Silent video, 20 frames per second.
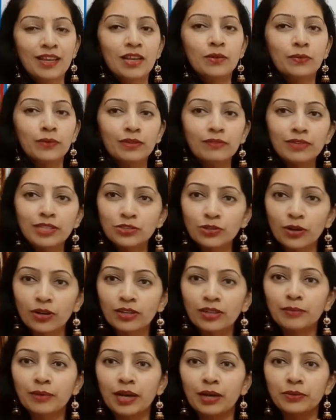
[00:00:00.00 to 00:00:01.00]
When we talk
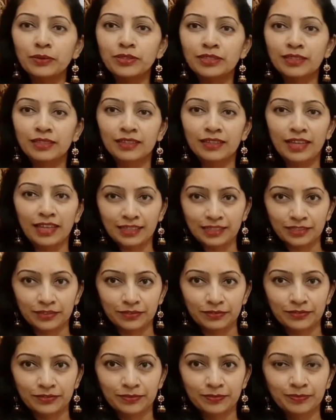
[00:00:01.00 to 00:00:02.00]
about
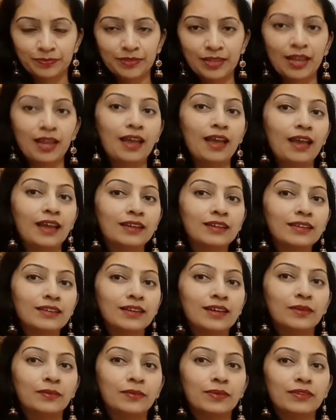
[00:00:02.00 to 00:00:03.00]
negative and
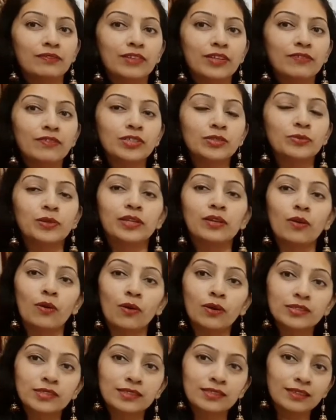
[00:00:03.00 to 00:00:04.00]
when we were doing
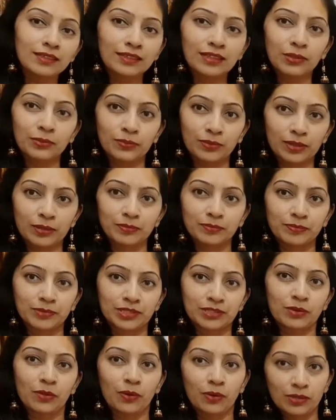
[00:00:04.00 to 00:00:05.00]
auxiliary
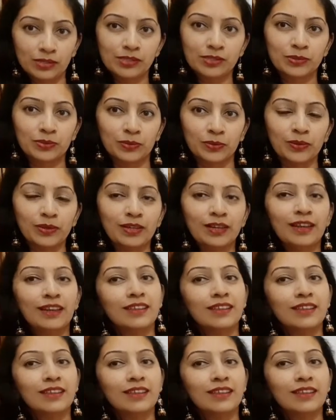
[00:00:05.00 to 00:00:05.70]
verbs also,